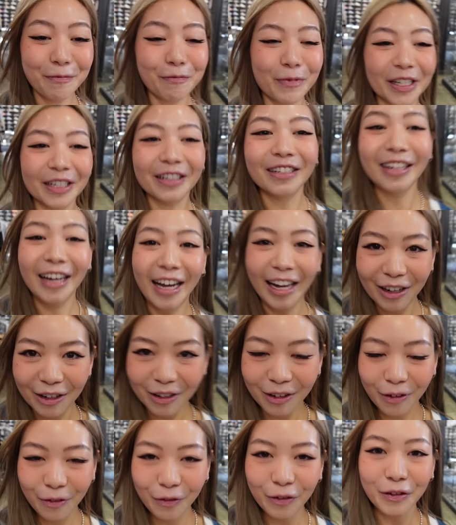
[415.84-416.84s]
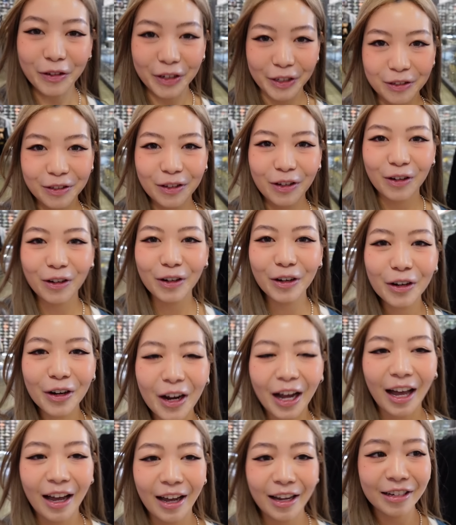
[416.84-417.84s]
But now, for real though,
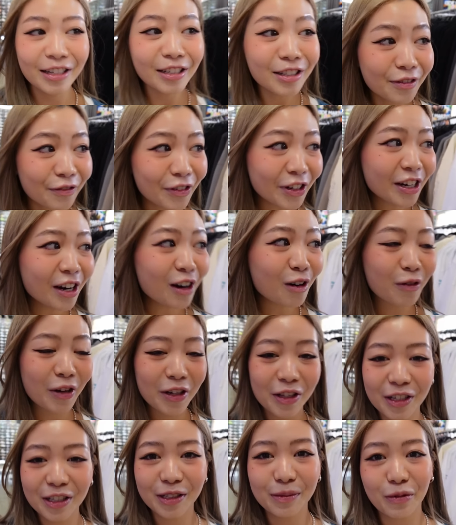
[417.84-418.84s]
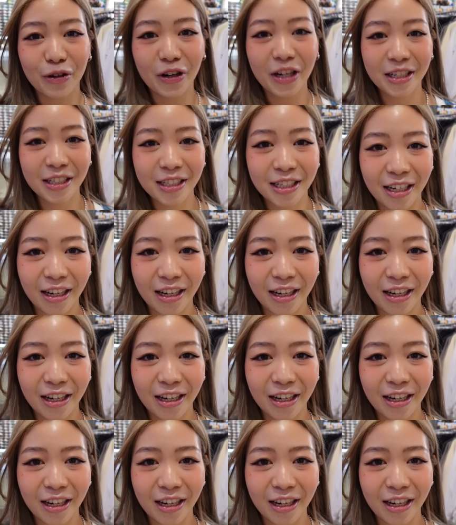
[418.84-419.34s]
I need to figure out where these brands